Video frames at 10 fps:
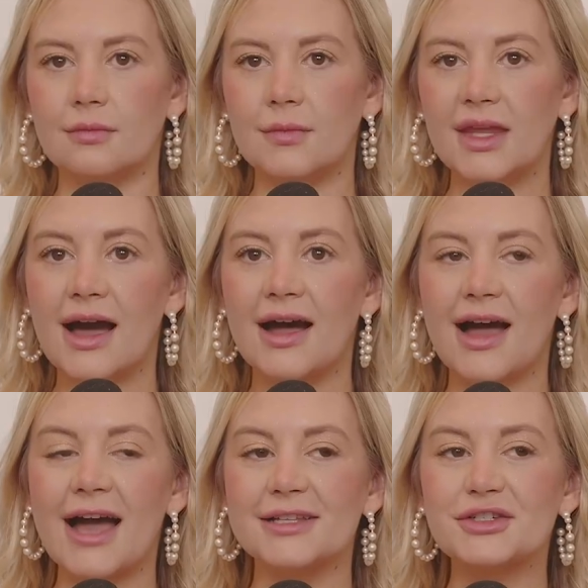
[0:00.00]
Yeah,
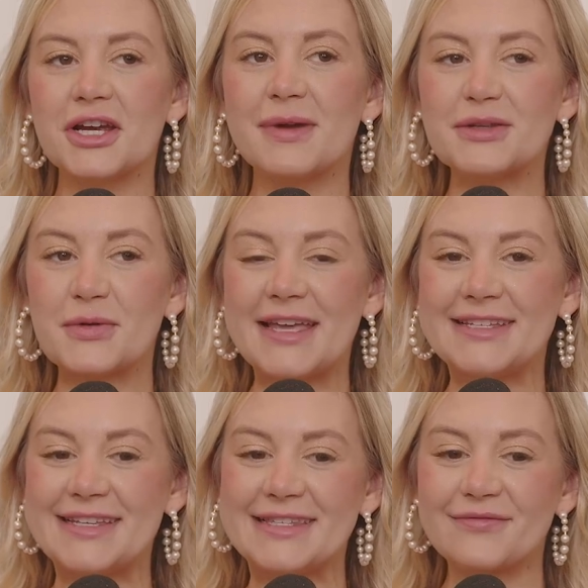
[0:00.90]
during my 28
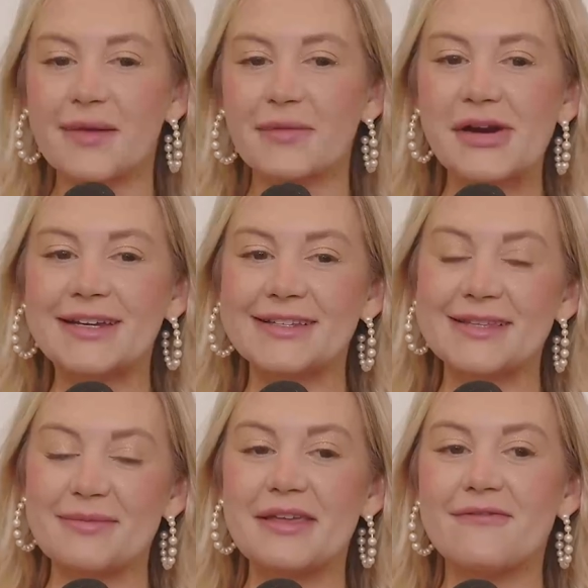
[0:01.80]
dates in February, I did
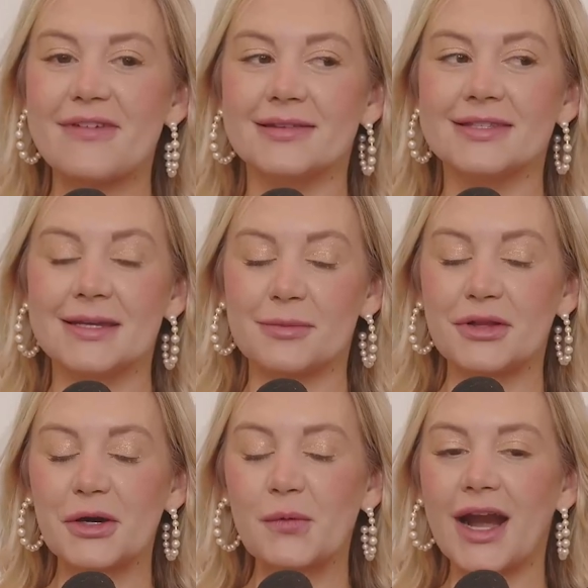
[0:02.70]
something
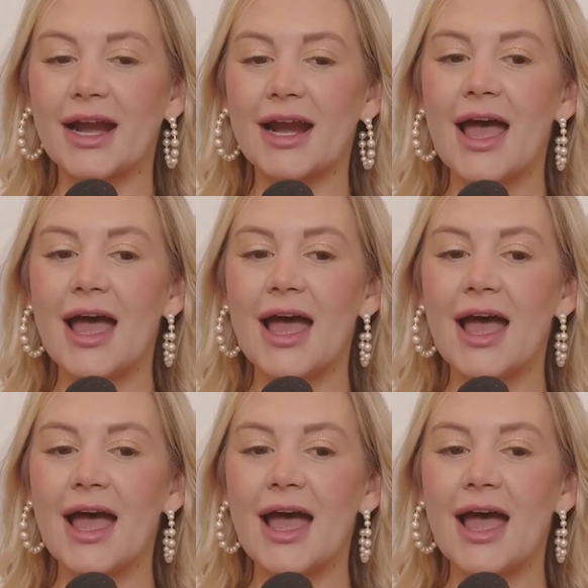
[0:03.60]
similar where